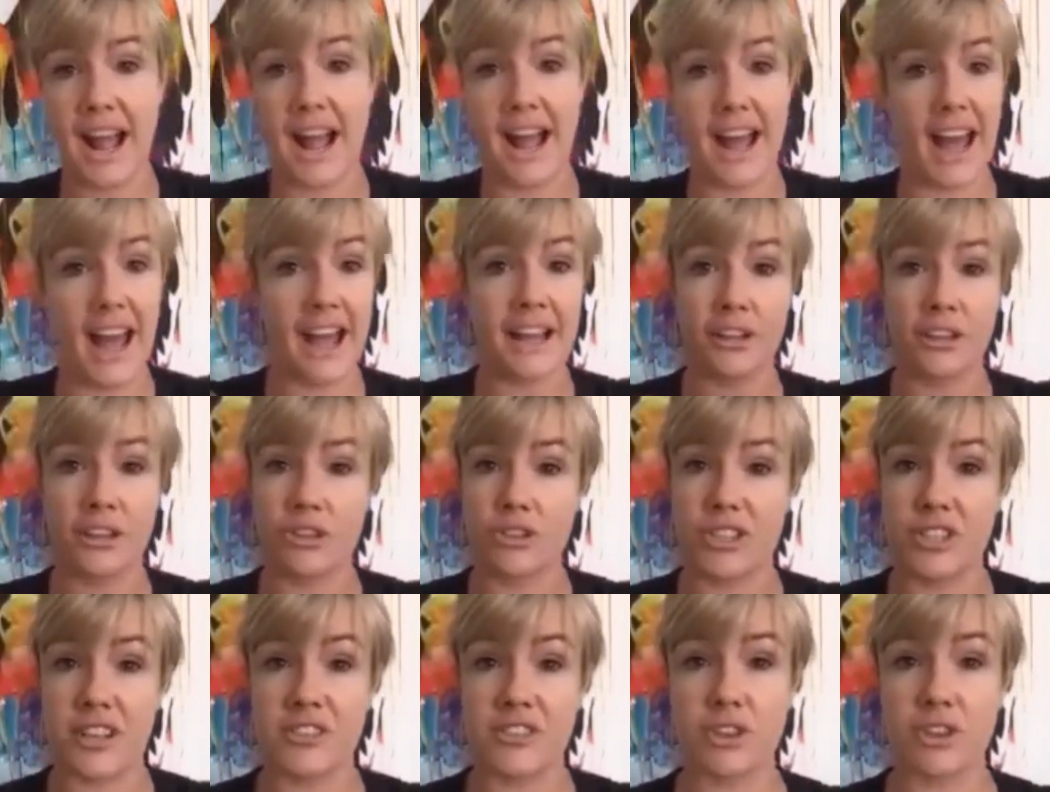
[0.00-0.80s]
at your
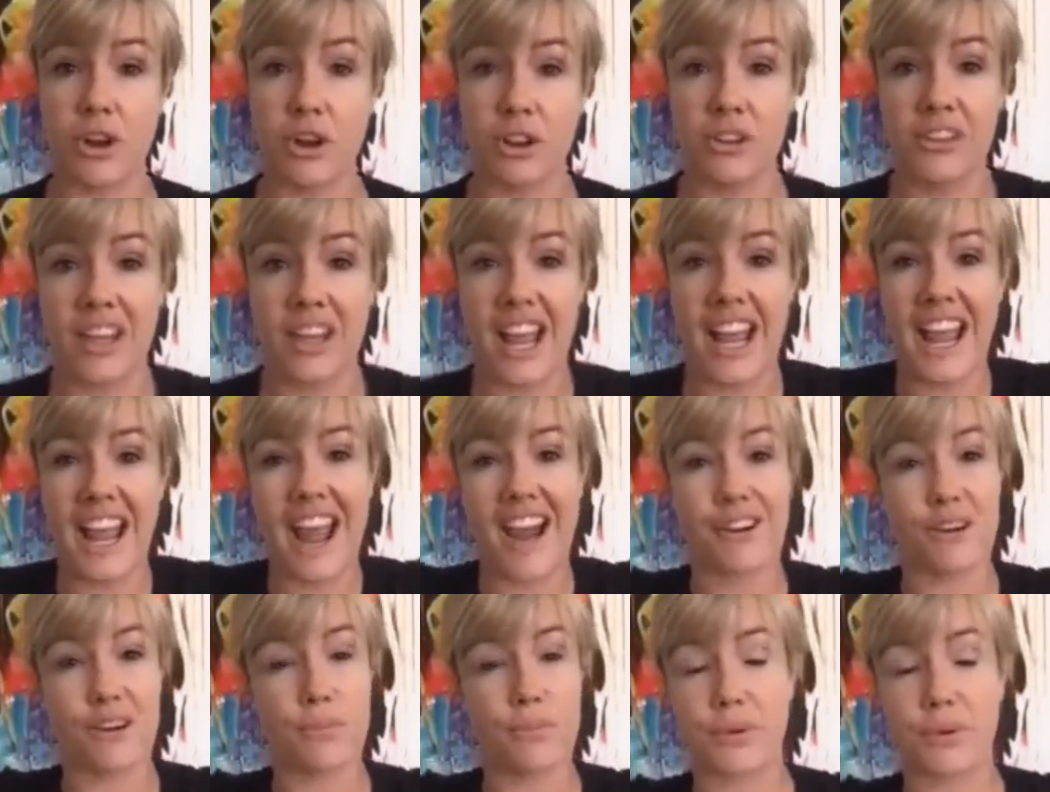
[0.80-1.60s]
desk all day,
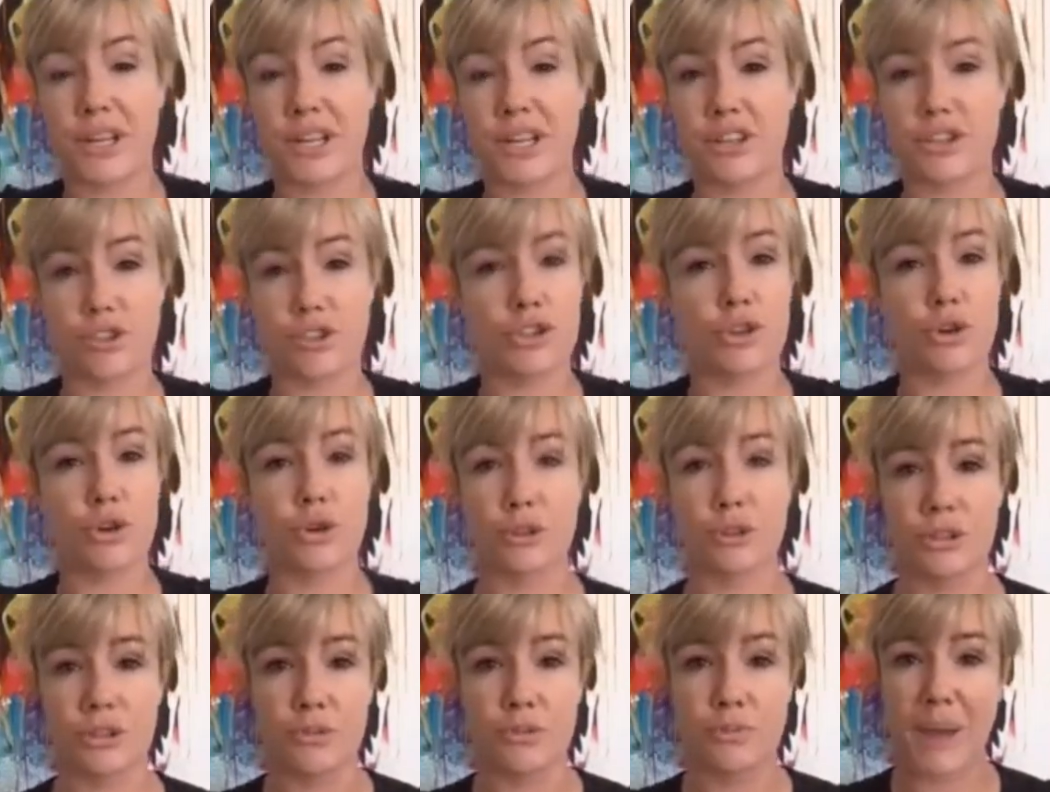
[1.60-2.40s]
how to bring your
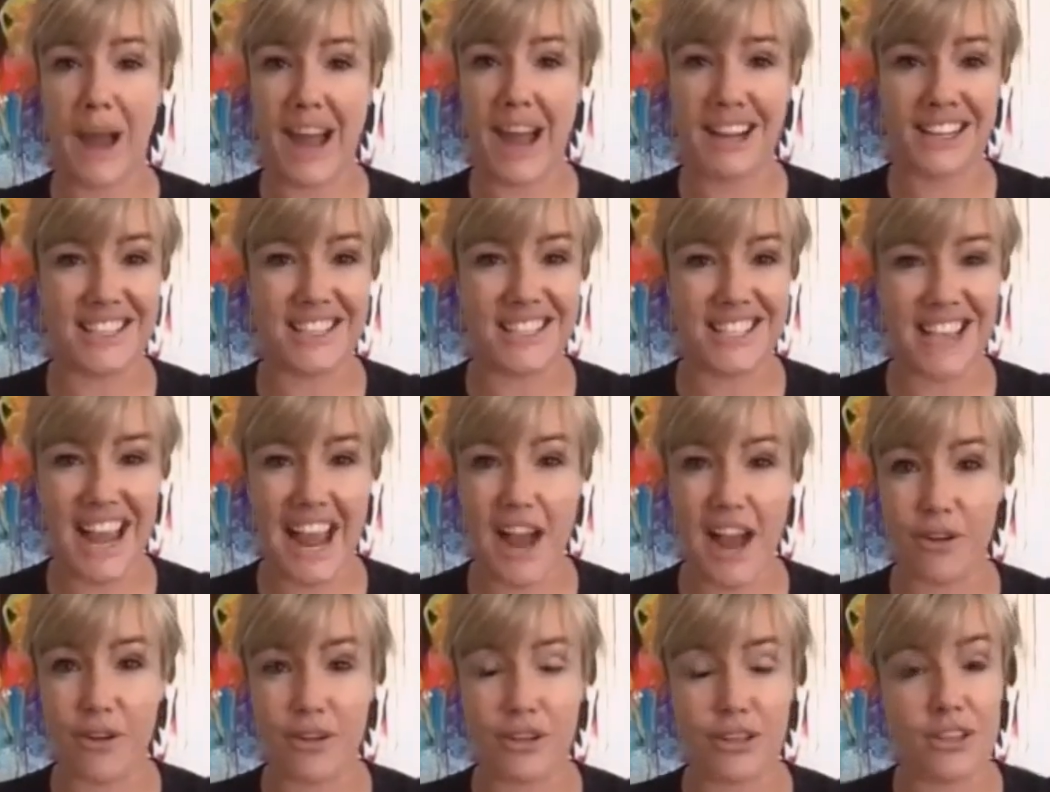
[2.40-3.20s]
shoulders back and
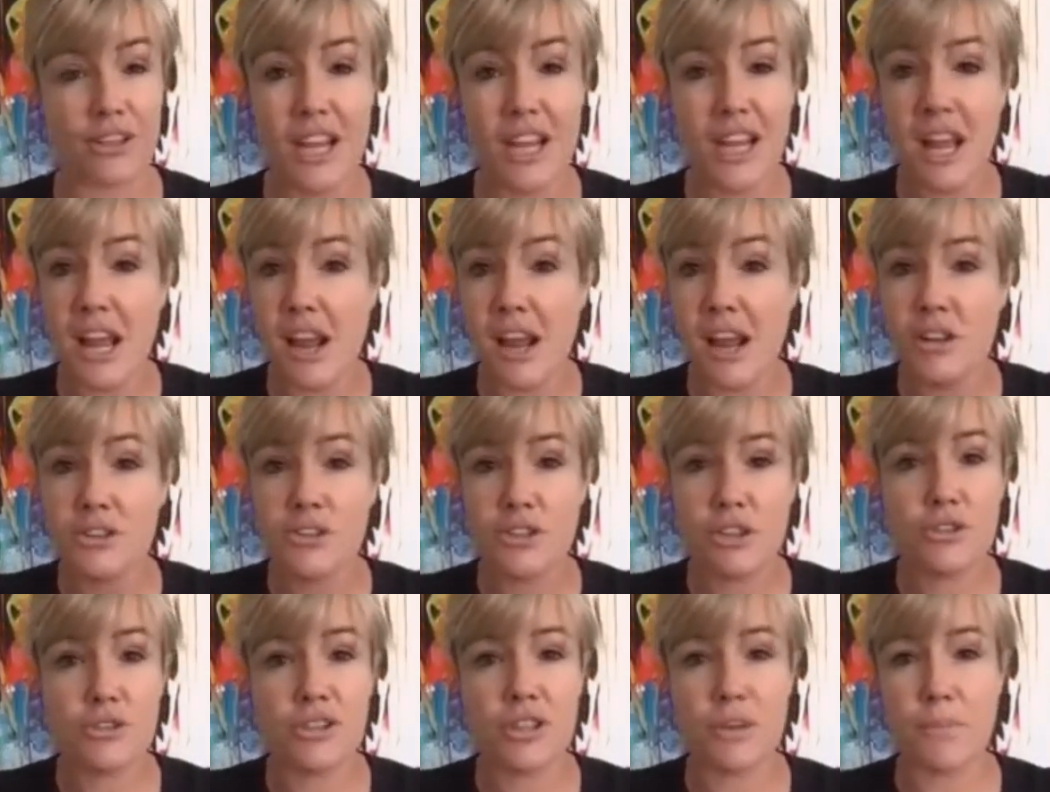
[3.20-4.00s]
down and
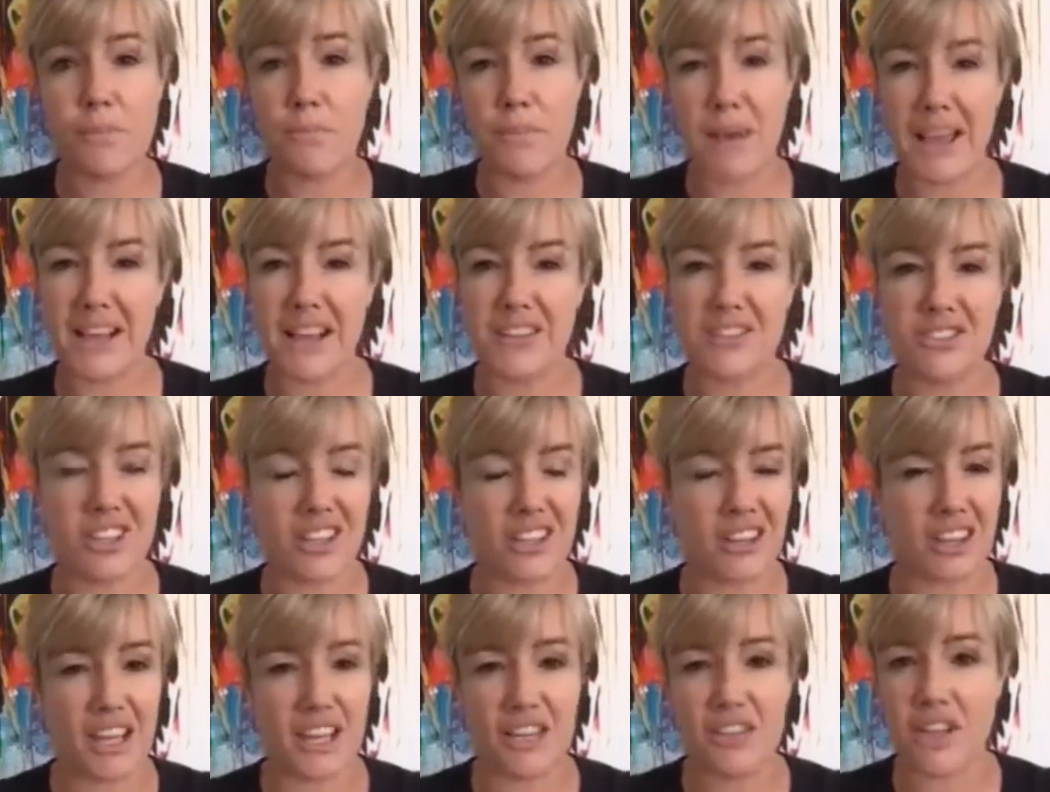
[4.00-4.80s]
do some basic
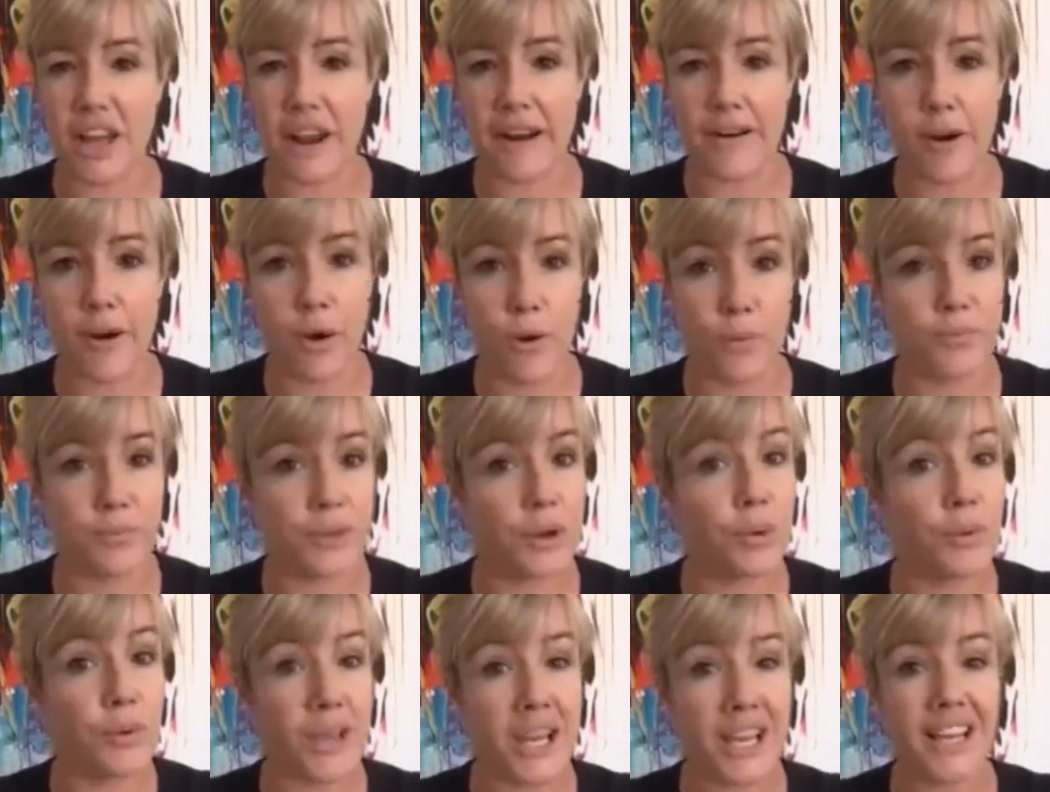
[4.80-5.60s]
things at home that
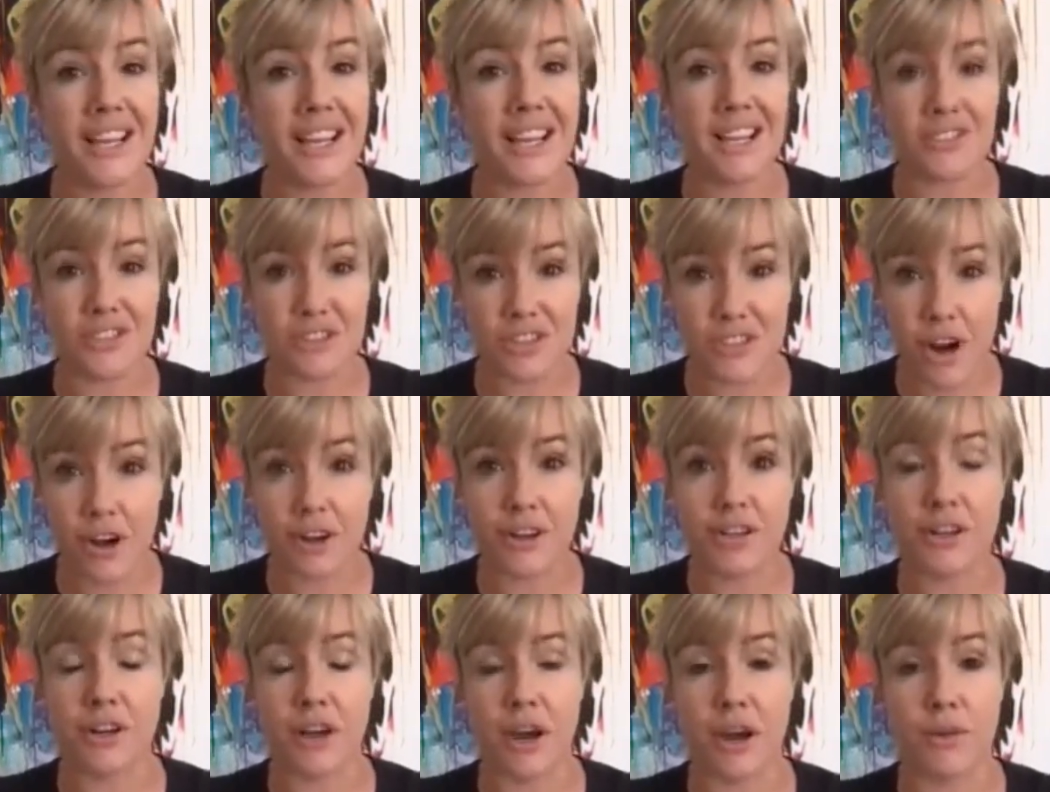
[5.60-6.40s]
we can get
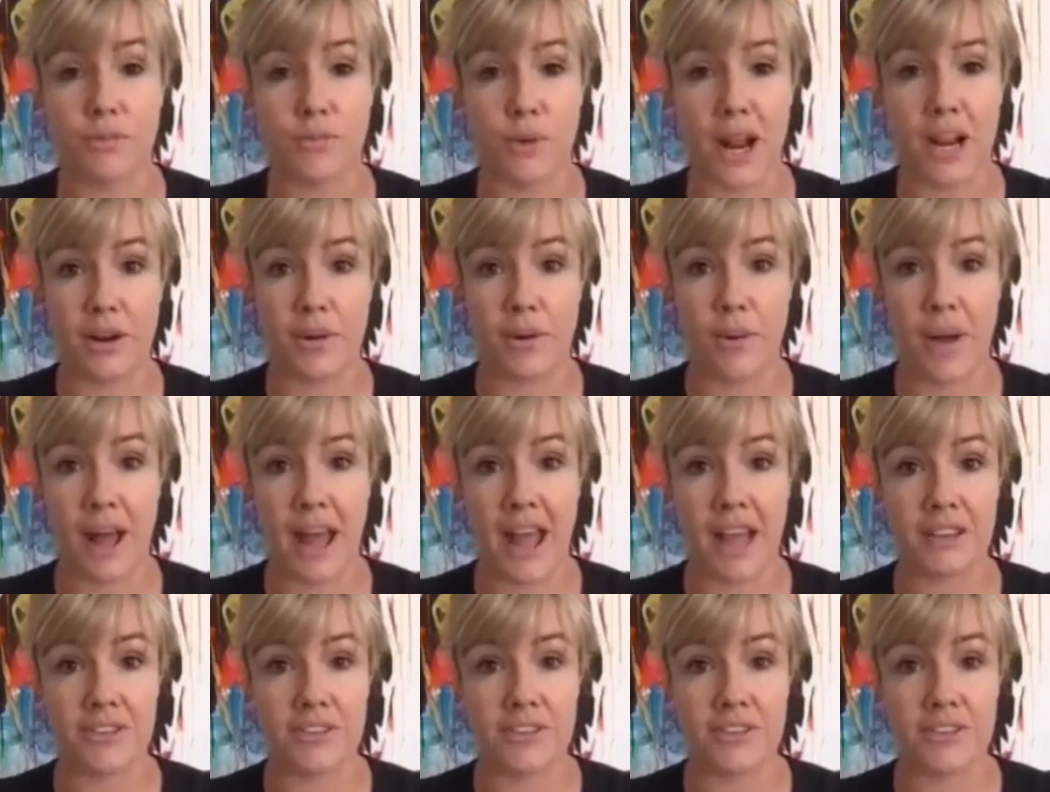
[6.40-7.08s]
started on right away.